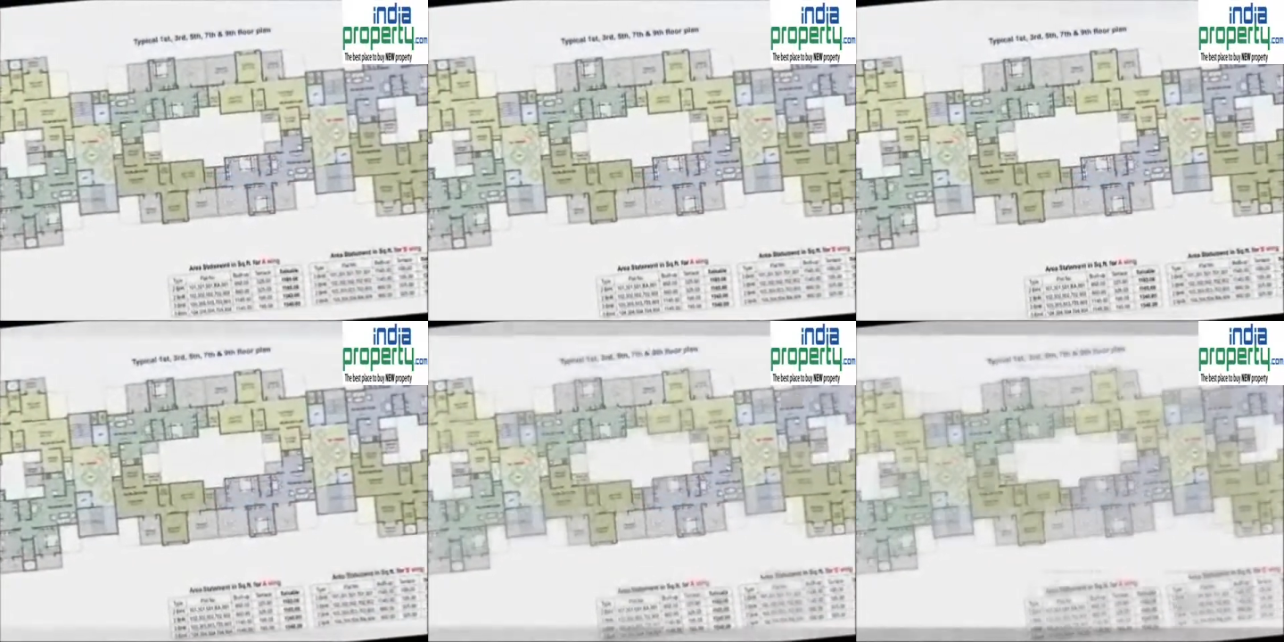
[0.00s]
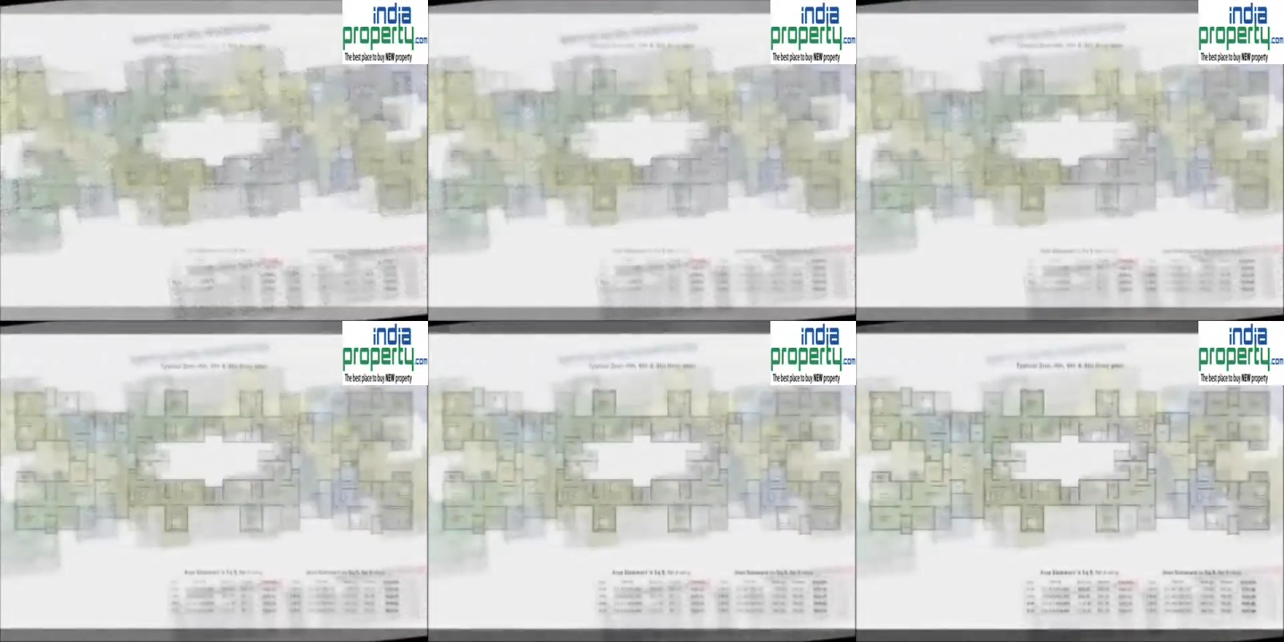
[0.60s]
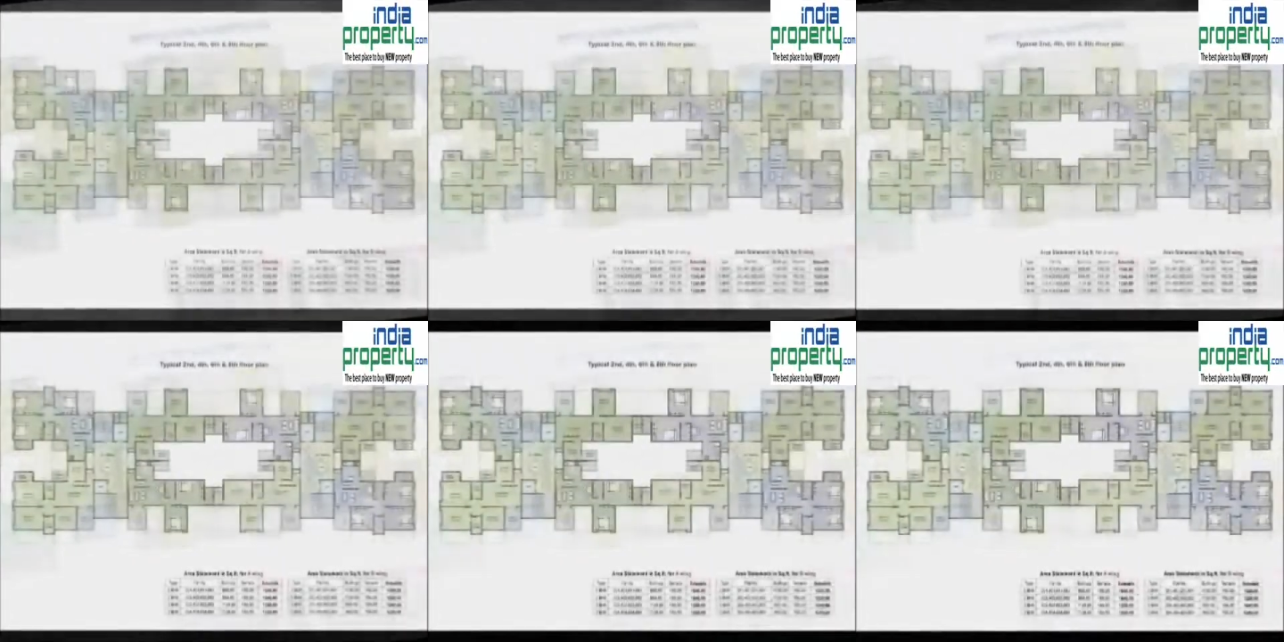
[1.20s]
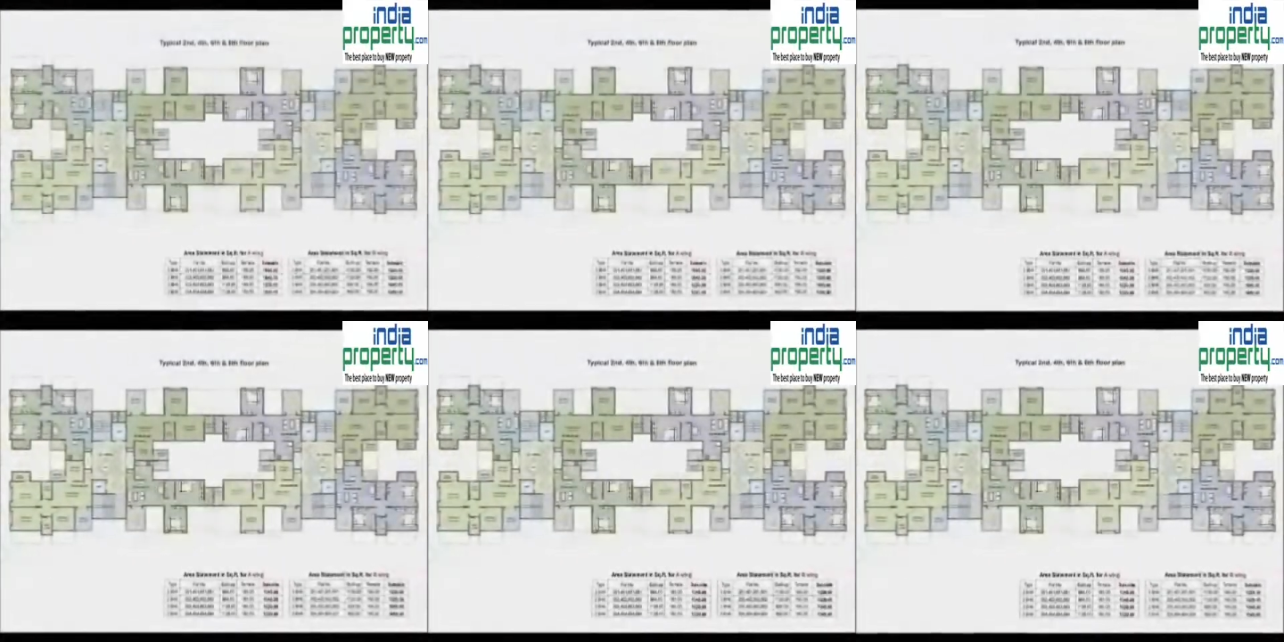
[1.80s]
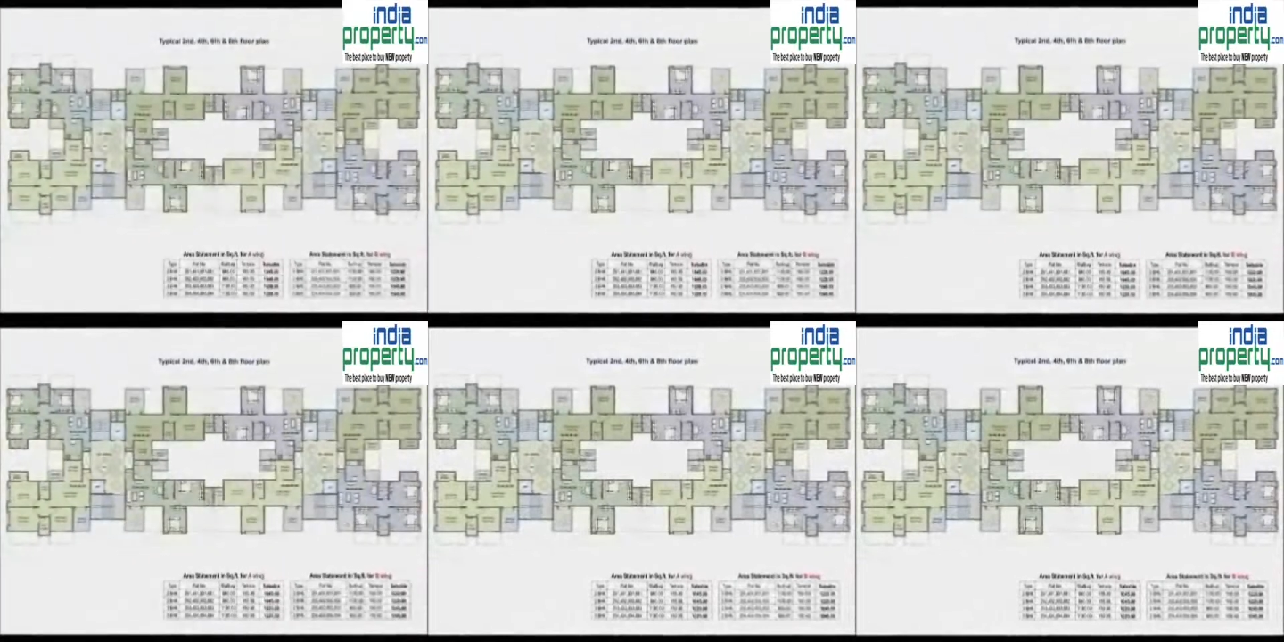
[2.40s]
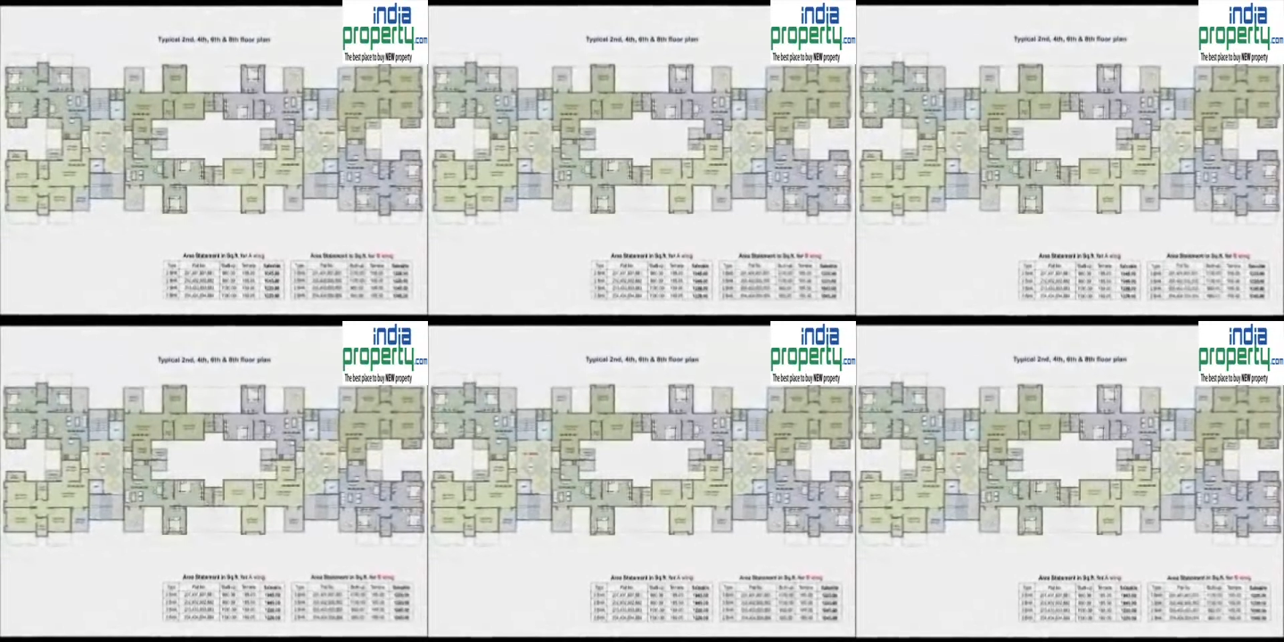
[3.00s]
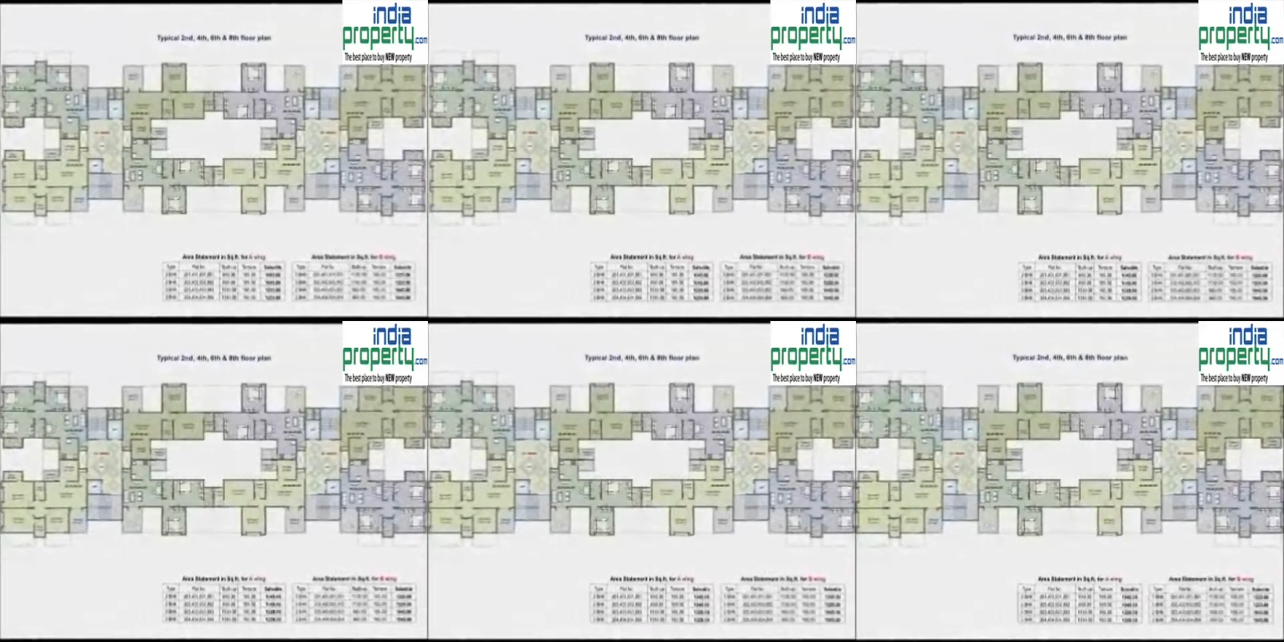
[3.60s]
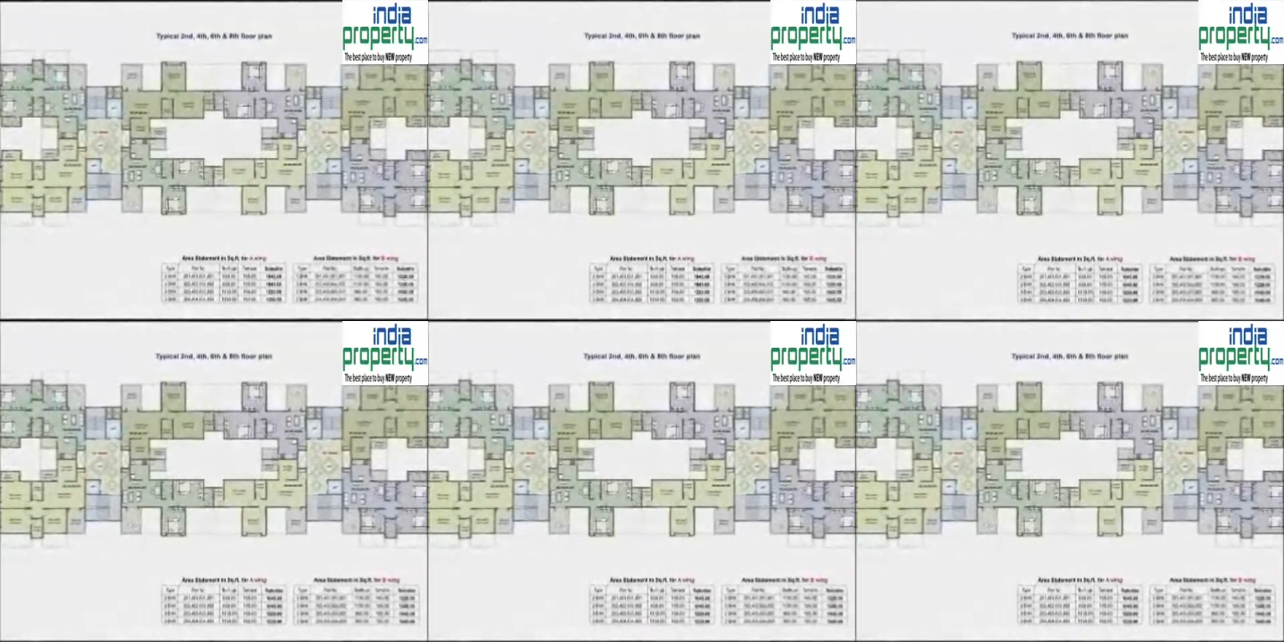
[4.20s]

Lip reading: No face is visible, so there are no lips to read.